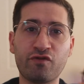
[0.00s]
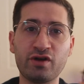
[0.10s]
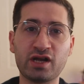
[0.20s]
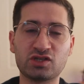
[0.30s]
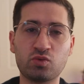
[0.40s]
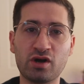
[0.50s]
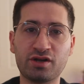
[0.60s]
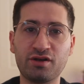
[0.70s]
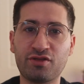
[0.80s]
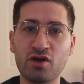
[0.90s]
freelance work
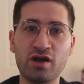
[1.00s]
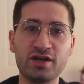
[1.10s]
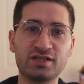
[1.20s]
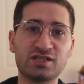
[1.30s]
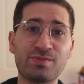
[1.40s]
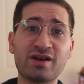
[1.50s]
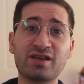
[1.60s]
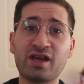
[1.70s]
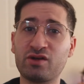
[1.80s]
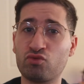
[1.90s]
in your 30s is
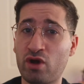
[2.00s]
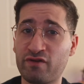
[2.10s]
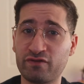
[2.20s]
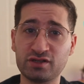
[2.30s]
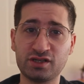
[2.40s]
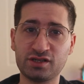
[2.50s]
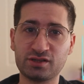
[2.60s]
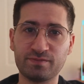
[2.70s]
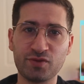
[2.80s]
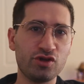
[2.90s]
about getting
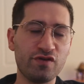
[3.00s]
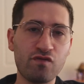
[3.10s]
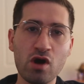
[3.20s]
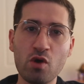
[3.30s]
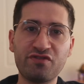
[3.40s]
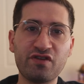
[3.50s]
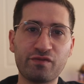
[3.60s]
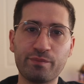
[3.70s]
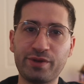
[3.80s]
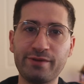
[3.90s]
references. You've worked with
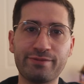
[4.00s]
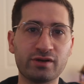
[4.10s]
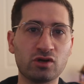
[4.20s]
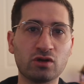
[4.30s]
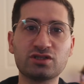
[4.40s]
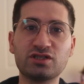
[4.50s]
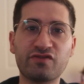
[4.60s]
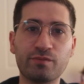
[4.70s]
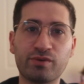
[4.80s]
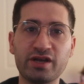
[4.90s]
different people in lots of
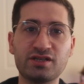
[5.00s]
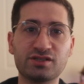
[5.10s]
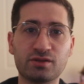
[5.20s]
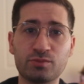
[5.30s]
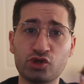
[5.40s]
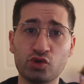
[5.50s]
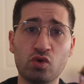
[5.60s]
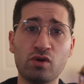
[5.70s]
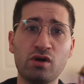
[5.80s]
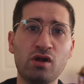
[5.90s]
different places, I'm
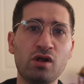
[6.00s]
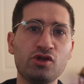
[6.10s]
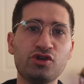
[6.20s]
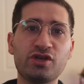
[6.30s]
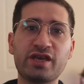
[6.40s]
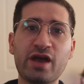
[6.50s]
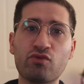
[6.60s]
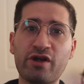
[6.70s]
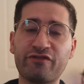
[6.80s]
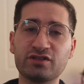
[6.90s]
sure. You can
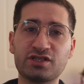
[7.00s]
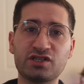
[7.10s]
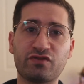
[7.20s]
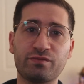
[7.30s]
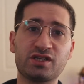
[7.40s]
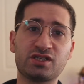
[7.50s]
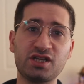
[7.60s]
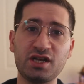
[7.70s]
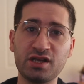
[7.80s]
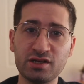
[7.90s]
get references from your
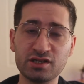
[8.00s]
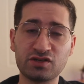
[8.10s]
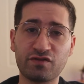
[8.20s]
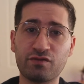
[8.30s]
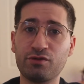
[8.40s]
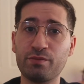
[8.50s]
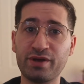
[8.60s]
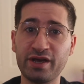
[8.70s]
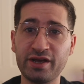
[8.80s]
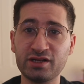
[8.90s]
seniors, from your
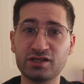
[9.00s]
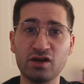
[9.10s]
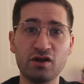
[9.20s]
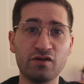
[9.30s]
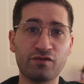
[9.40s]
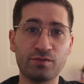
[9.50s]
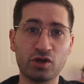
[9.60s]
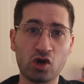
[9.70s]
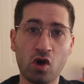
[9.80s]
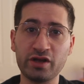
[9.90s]
peers, from
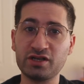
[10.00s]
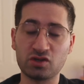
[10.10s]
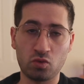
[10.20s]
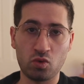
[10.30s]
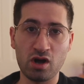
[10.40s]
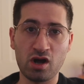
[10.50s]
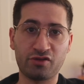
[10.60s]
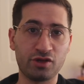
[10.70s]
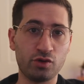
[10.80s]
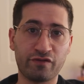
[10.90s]
your colleagues at
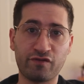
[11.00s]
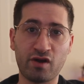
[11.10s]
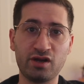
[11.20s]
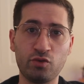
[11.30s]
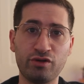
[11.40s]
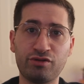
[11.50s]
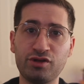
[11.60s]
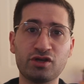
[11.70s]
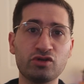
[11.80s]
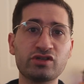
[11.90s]
work that you were friendly with.
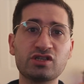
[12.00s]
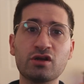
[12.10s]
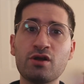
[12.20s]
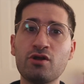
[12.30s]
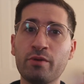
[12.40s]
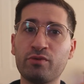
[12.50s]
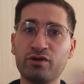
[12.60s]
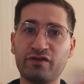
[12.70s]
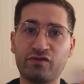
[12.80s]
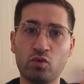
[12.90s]
You can do this in a number
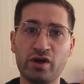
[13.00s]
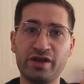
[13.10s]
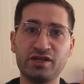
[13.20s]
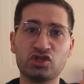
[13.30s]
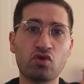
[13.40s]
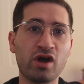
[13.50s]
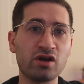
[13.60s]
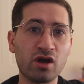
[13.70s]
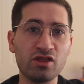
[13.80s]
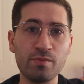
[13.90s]
of different ways. Try
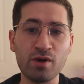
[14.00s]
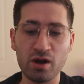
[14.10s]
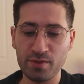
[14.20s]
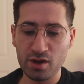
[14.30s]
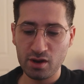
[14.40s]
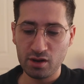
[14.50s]
and line them up